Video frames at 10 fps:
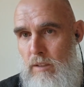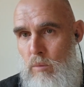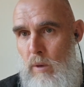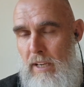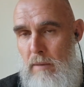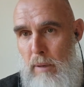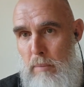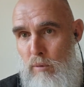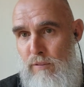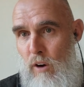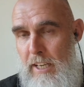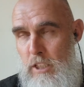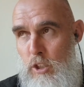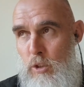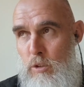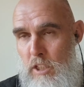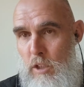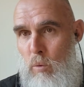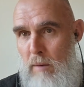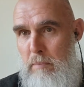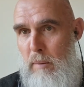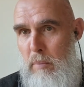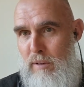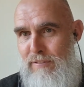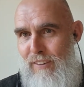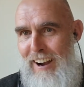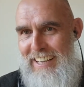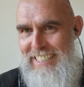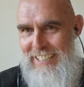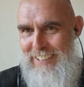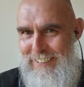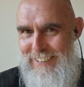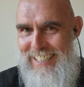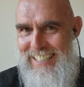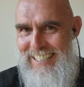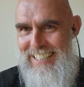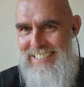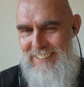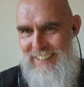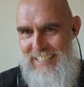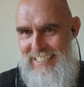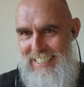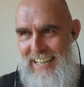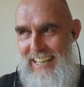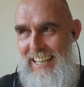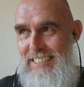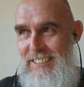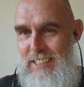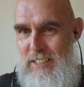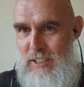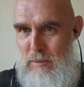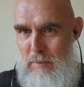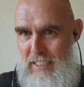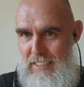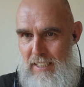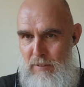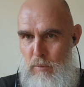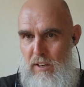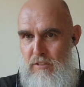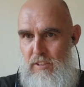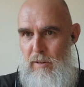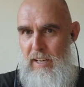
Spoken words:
Where can people find you? Do you want people to find you? Is there any sort of social media stuff you want to throw out?